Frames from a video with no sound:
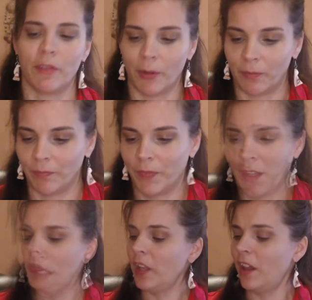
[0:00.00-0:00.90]
foam.
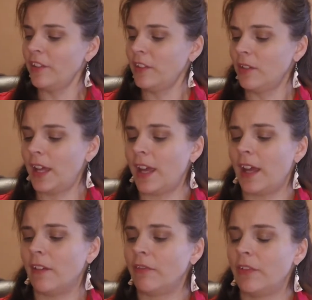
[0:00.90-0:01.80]
We also
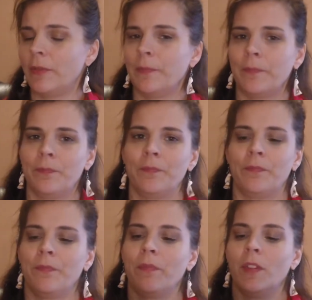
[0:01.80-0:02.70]
have,
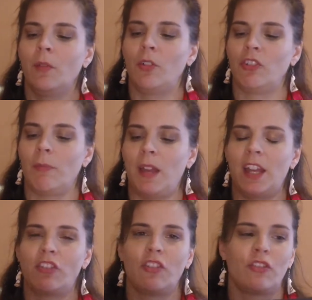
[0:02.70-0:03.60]
which I'm
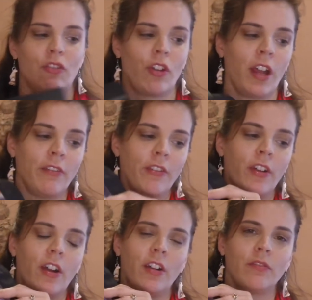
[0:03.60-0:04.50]
anxious to try for
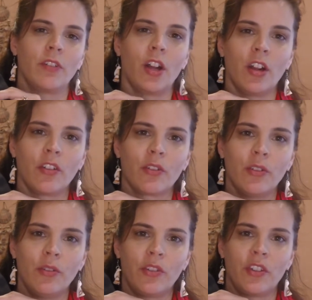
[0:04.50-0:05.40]
our
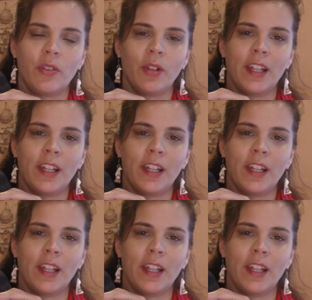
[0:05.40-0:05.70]
cruise to